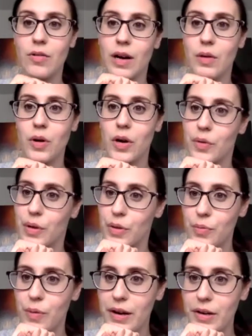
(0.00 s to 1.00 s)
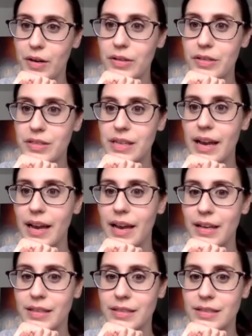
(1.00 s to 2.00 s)
I work with writers
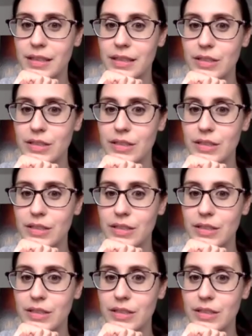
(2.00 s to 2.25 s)
and I